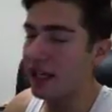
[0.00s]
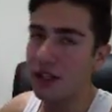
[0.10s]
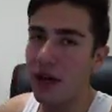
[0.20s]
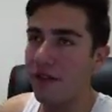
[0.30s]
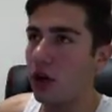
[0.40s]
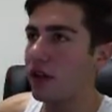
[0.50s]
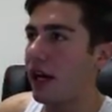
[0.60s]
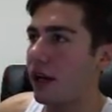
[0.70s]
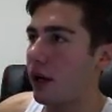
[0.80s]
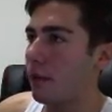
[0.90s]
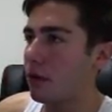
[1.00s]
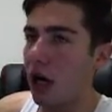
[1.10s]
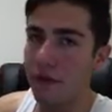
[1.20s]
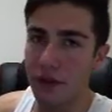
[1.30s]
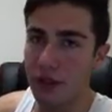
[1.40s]
then you have all that
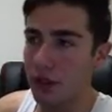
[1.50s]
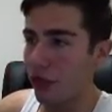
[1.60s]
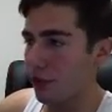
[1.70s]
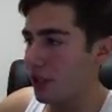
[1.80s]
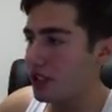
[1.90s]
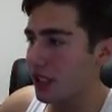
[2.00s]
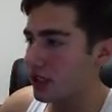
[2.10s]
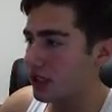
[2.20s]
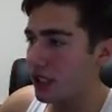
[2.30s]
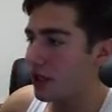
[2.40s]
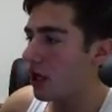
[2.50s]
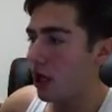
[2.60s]
profit. So $360